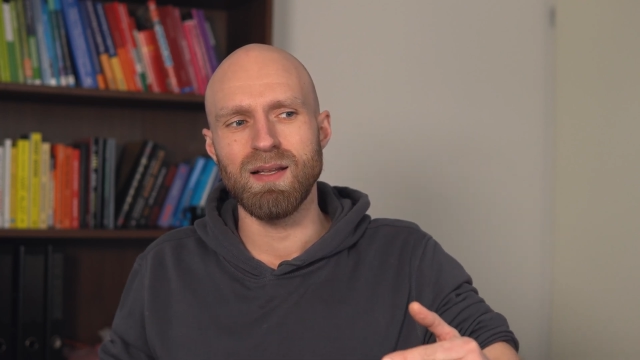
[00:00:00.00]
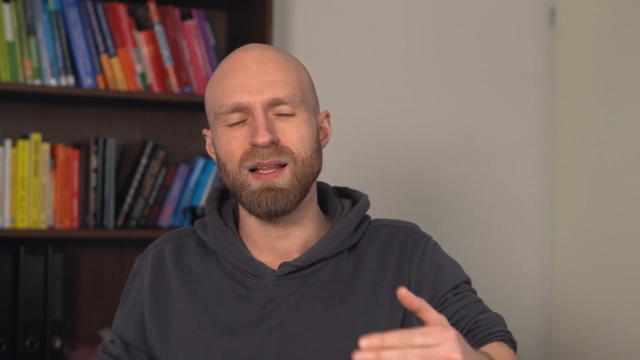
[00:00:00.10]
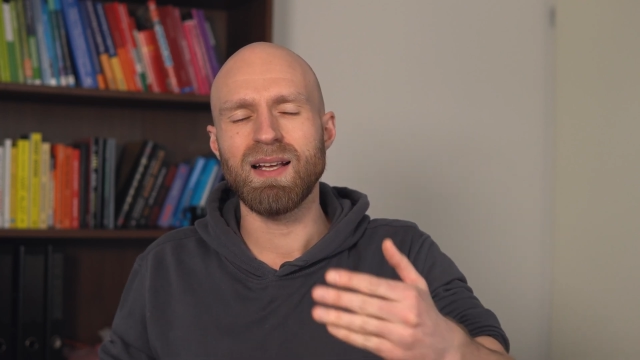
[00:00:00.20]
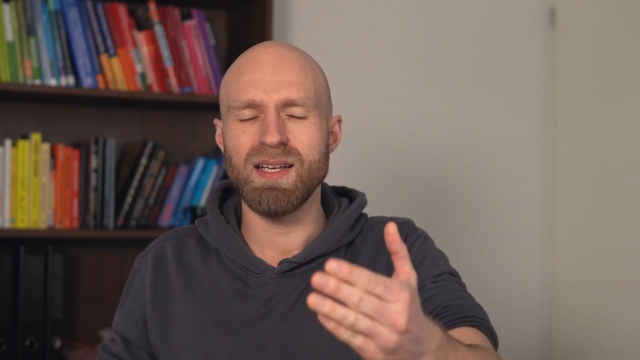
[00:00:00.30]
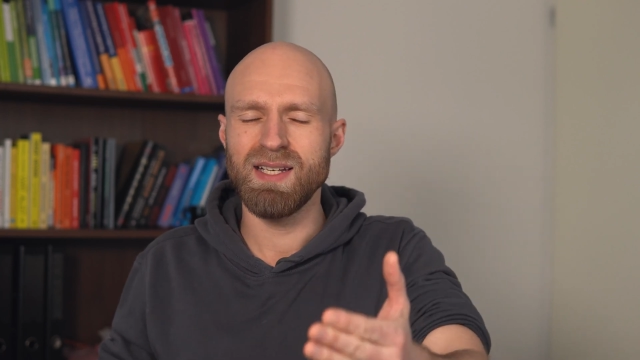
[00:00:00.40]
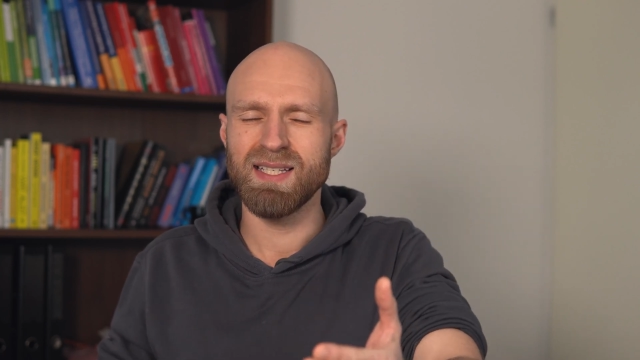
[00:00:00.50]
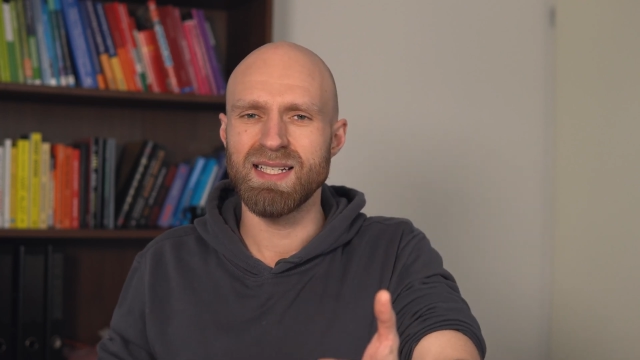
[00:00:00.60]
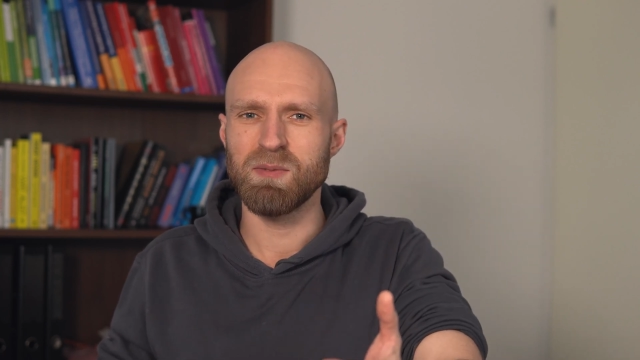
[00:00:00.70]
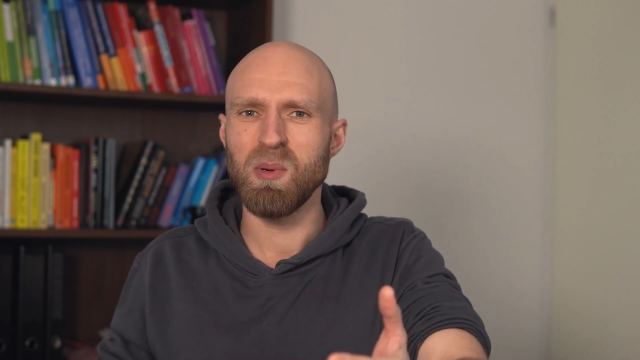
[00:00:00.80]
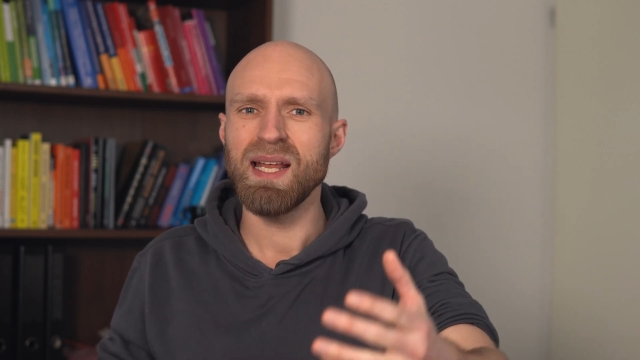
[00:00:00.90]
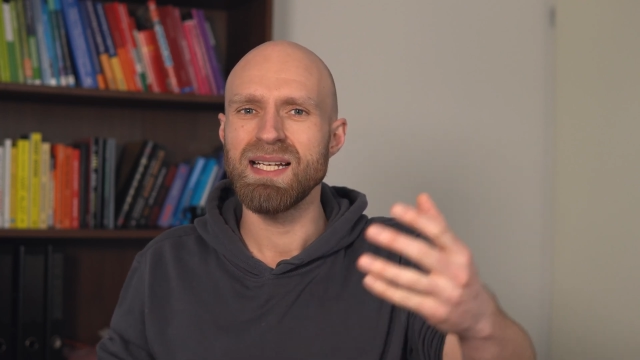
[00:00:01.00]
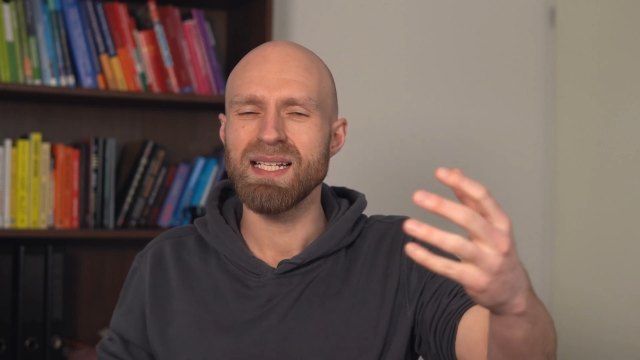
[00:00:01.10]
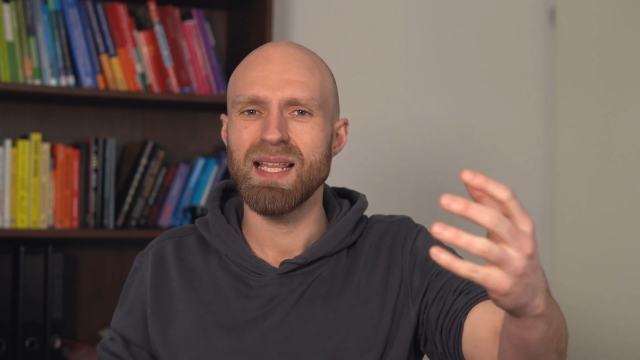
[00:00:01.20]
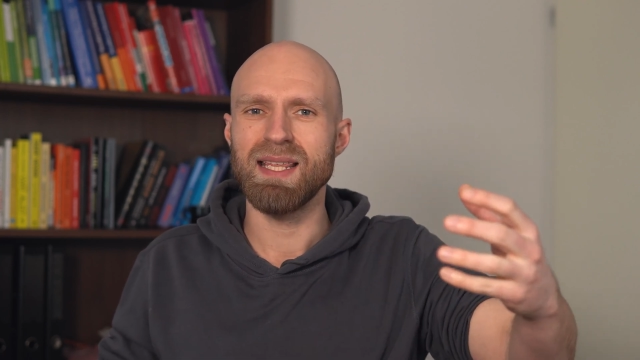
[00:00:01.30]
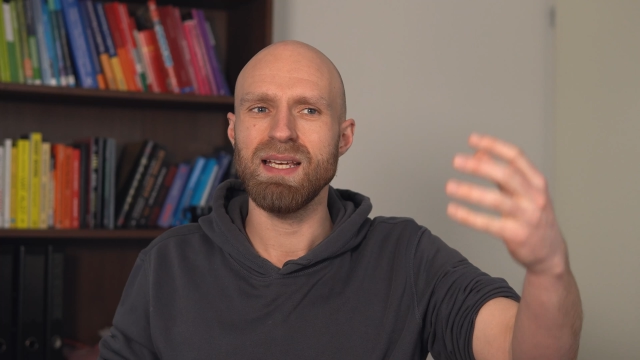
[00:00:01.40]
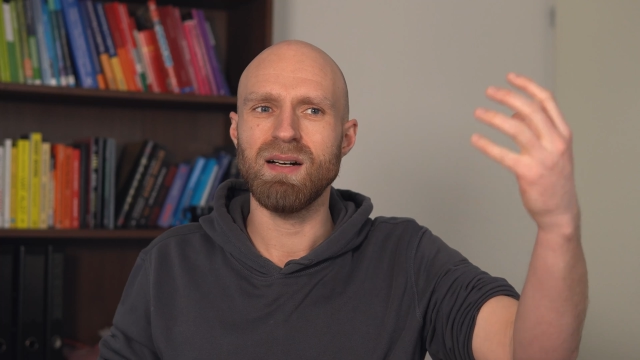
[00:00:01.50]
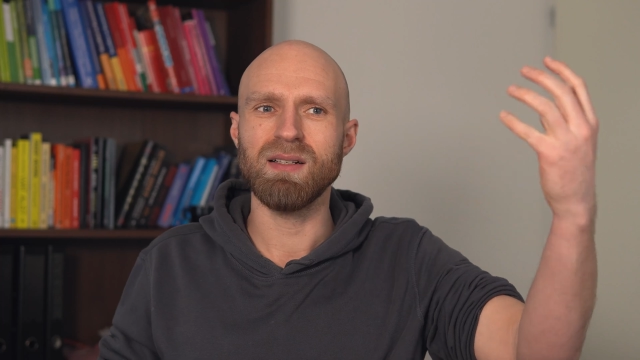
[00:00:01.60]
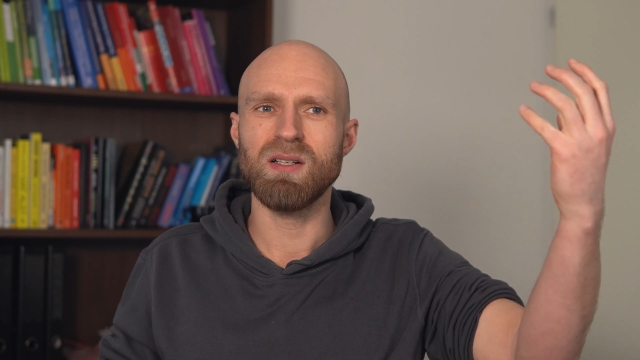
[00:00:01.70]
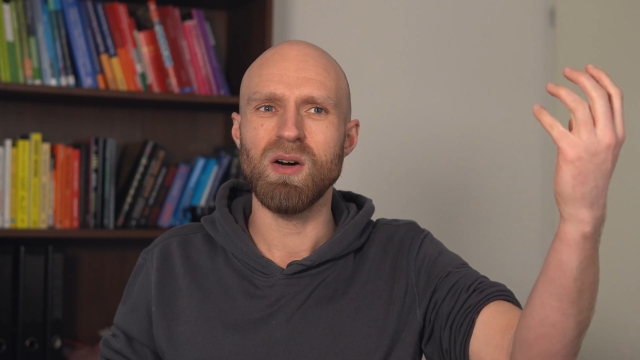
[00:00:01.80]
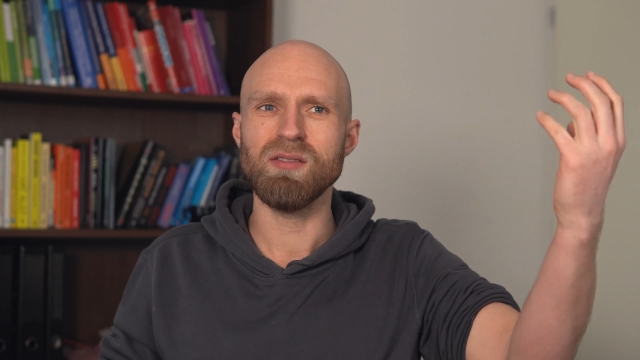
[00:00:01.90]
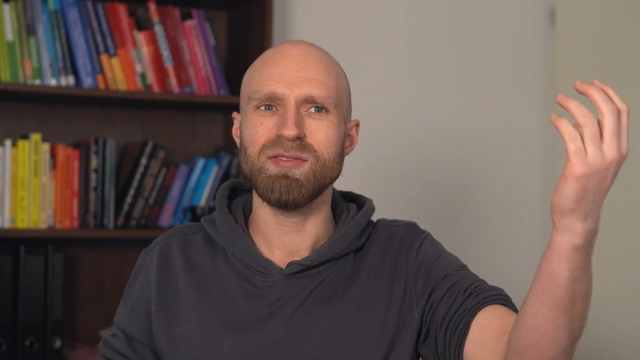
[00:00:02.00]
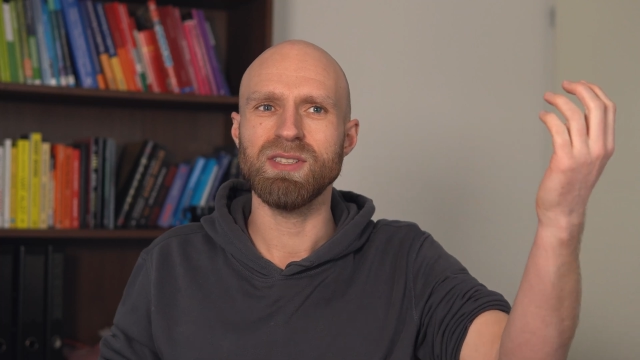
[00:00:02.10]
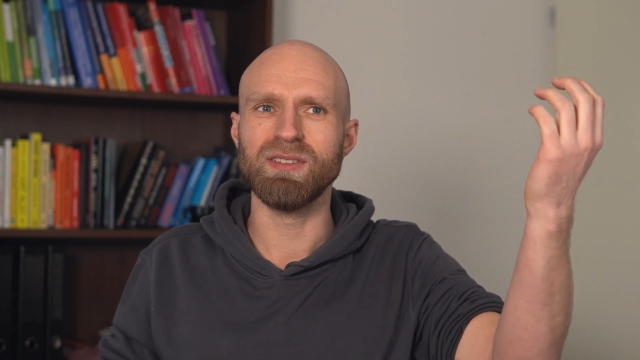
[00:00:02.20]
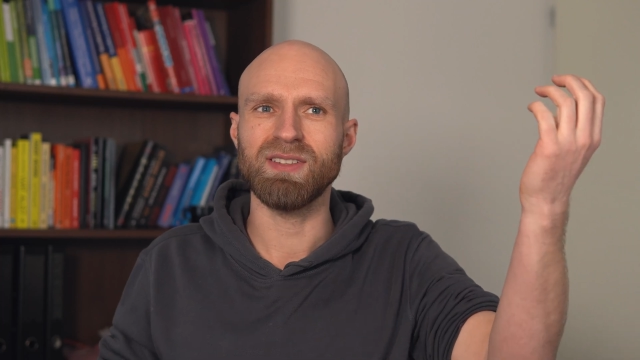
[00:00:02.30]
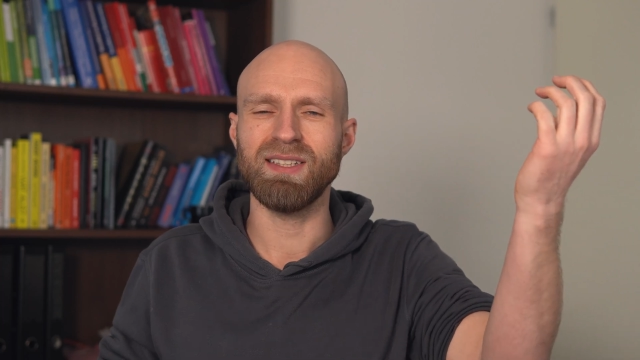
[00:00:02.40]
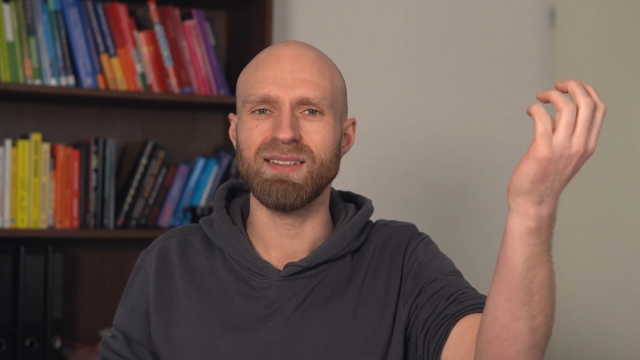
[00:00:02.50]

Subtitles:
like I just explained, the unconfidence